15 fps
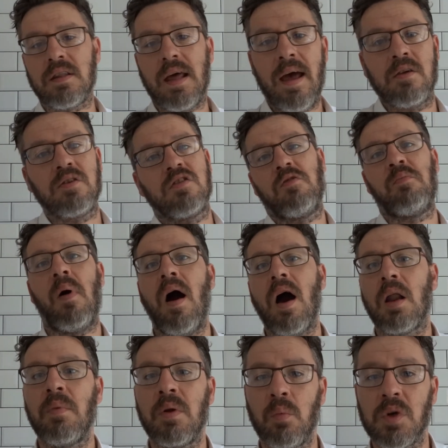the House of
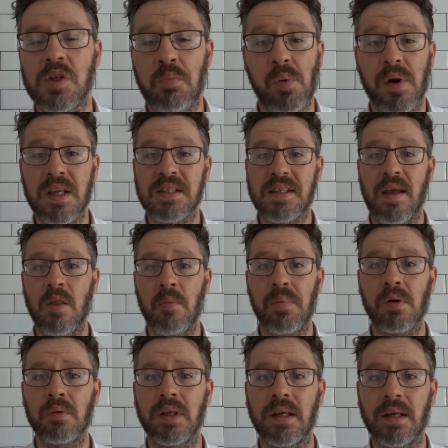Parliament, which brings down the
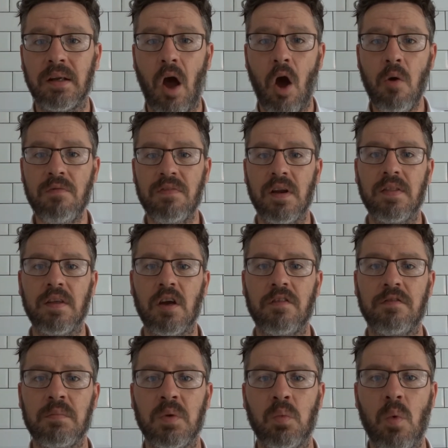building and hopefully the
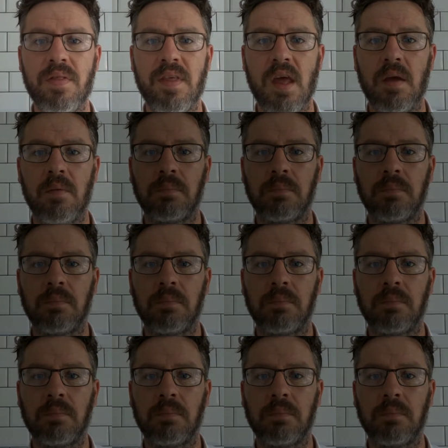government with it.